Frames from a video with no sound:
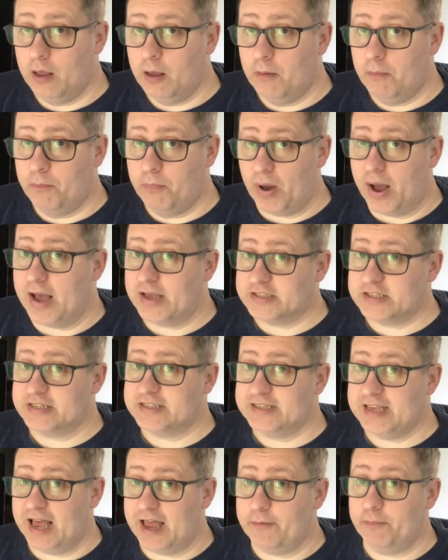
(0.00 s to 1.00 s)
But as I
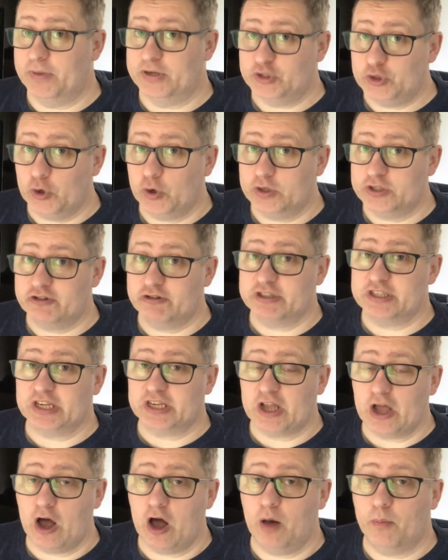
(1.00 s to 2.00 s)
said, my daughter is a
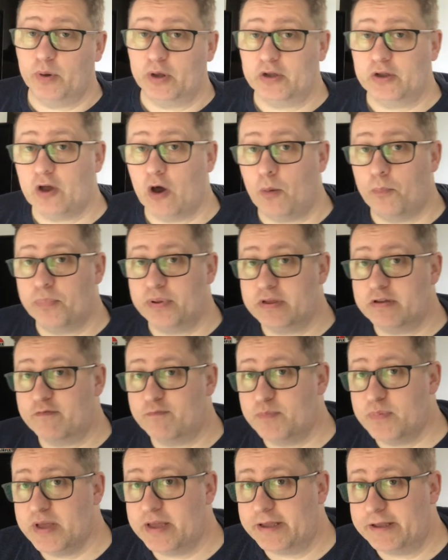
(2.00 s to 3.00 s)
carbon copy of
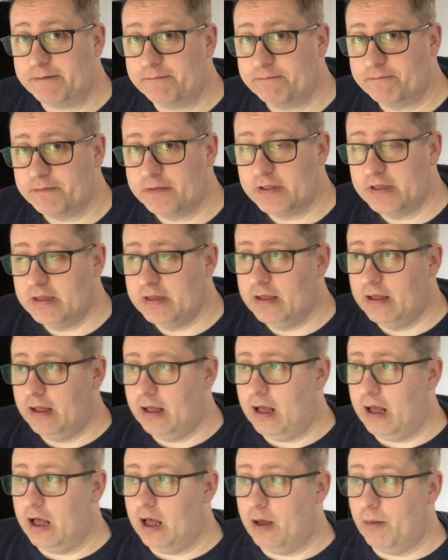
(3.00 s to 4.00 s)
me.
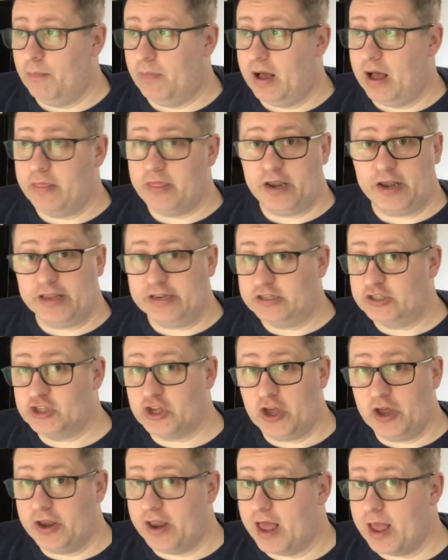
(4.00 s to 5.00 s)
And then in
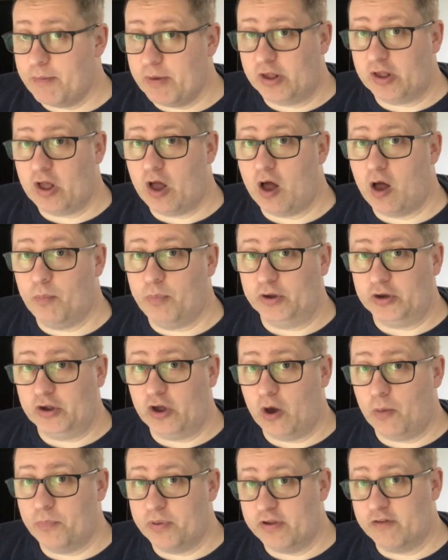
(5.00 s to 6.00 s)
turn, I'm a carbon
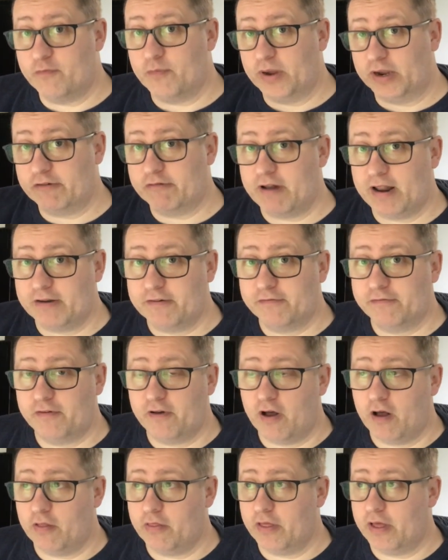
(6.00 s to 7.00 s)
copy of my
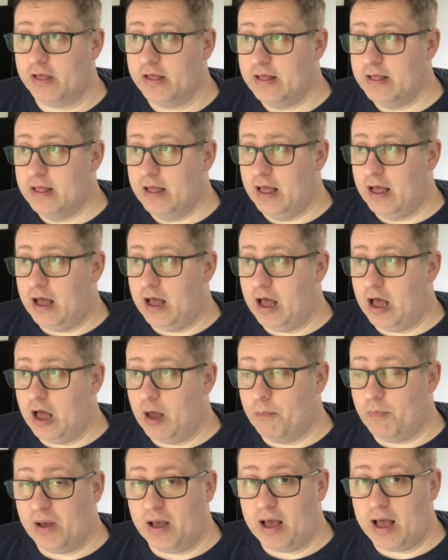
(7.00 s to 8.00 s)
grandfather,
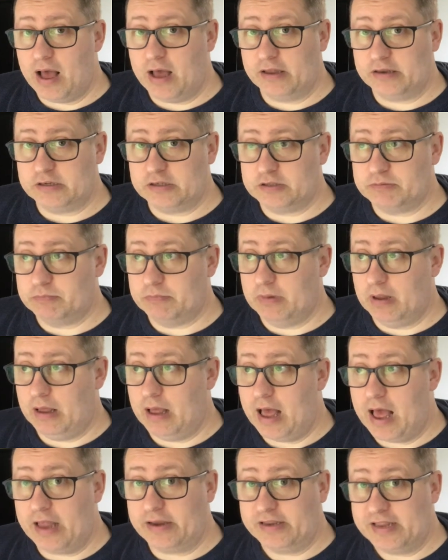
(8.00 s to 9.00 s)
and
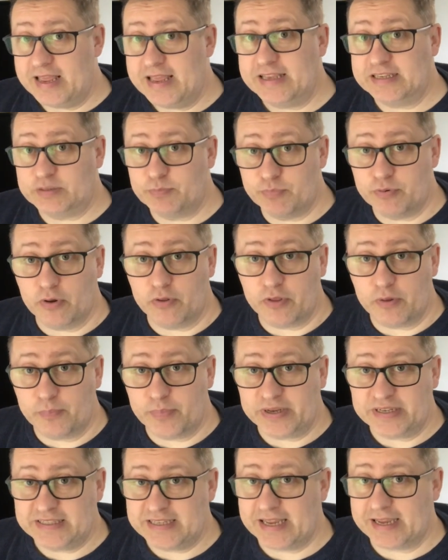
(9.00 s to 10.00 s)
his brother
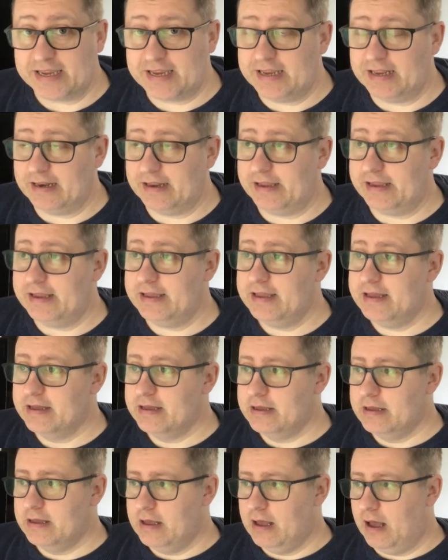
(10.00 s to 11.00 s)
particularly.
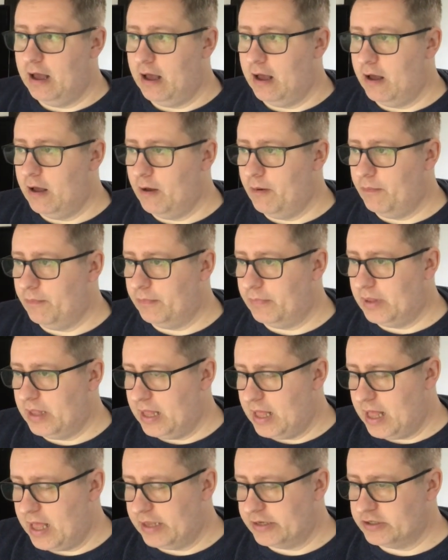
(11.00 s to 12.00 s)

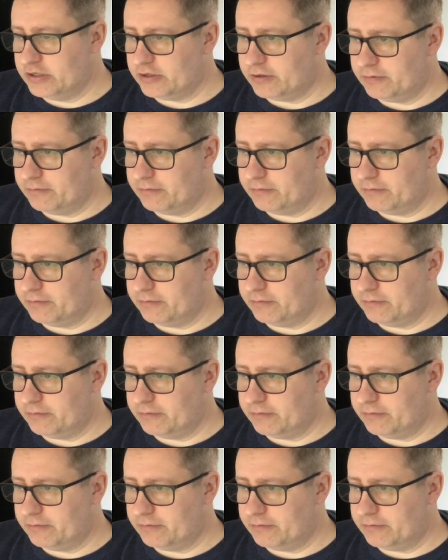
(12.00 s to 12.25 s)
And